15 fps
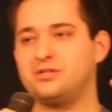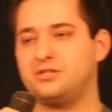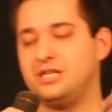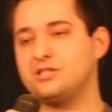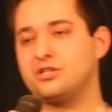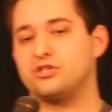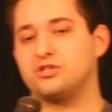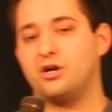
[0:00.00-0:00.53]

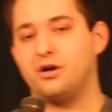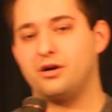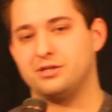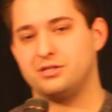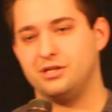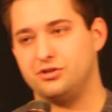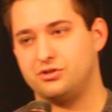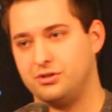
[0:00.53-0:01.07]
sings a song
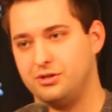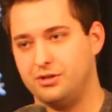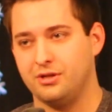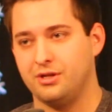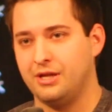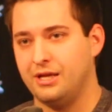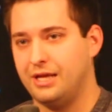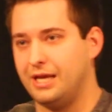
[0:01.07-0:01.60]
essentially,
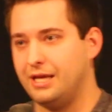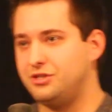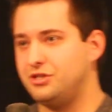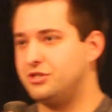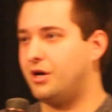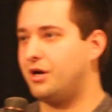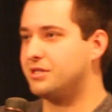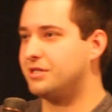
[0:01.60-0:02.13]
and
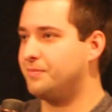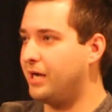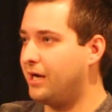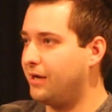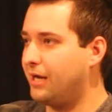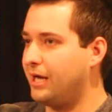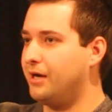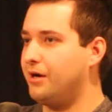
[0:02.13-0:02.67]
she talks
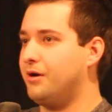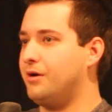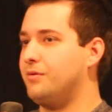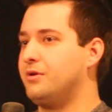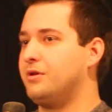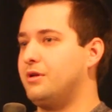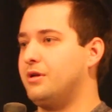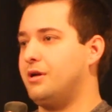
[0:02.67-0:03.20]
about
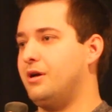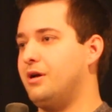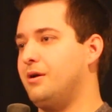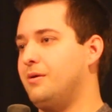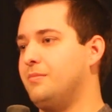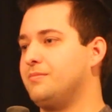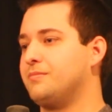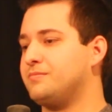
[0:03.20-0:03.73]
how,
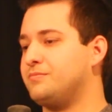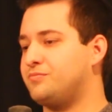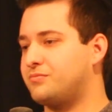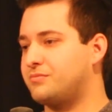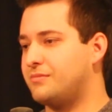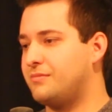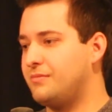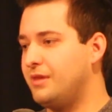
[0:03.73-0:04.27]

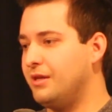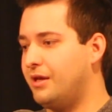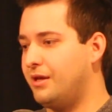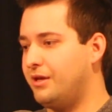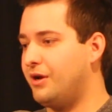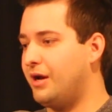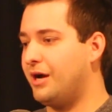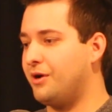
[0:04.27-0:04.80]

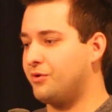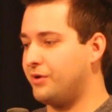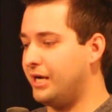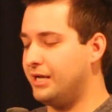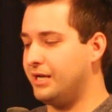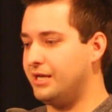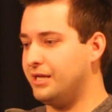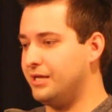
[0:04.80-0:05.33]
how
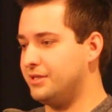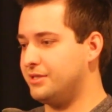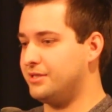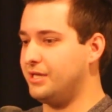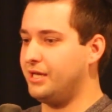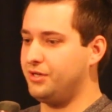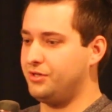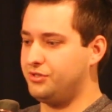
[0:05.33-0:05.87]
great it is
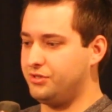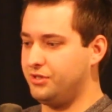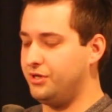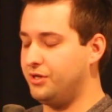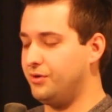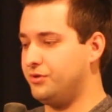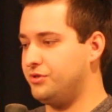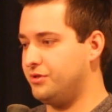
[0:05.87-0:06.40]
that
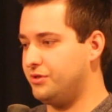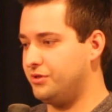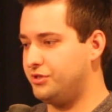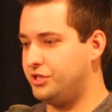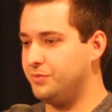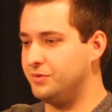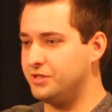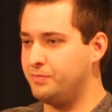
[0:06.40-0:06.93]

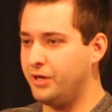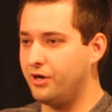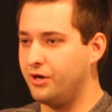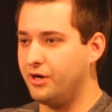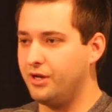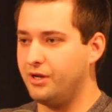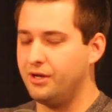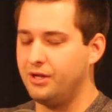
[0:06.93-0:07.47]
she was
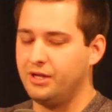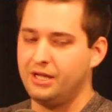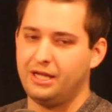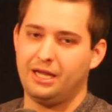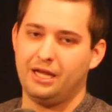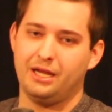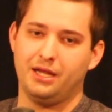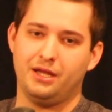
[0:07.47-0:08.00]
barren,
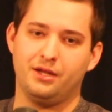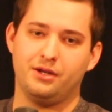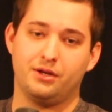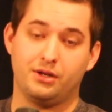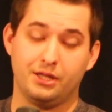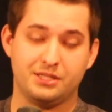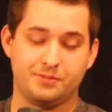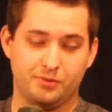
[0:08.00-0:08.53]
and
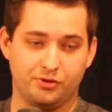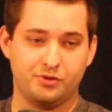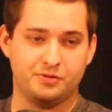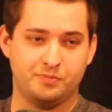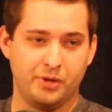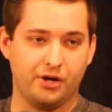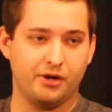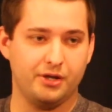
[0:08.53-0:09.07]
Elizabeth
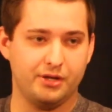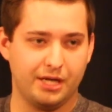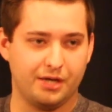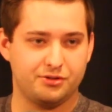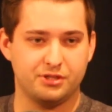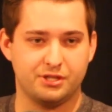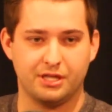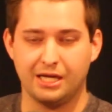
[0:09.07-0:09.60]
is barren, and
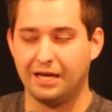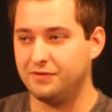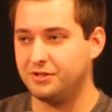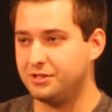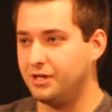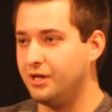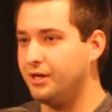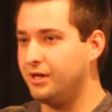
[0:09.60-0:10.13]
now she's going to have a
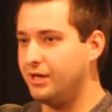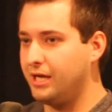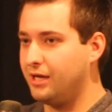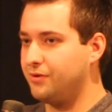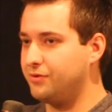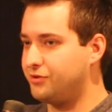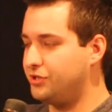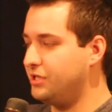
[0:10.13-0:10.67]
son, and
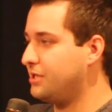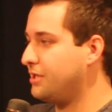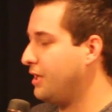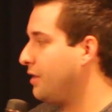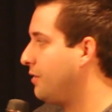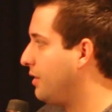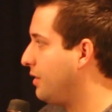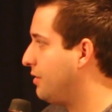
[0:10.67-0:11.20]
how she's
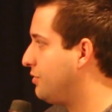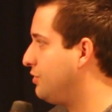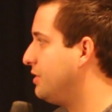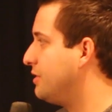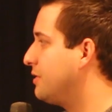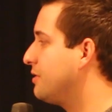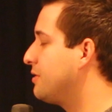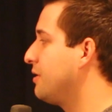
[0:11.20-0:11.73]
carrying
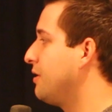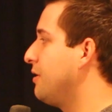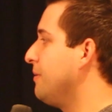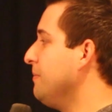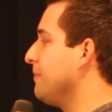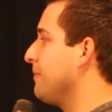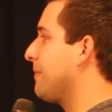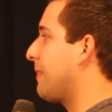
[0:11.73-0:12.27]
Jesus.
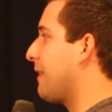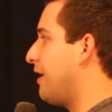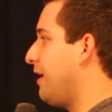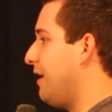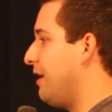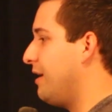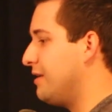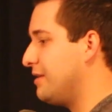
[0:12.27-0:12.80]

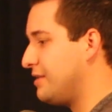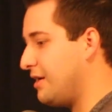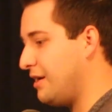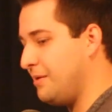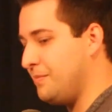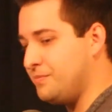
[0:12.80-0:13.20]
And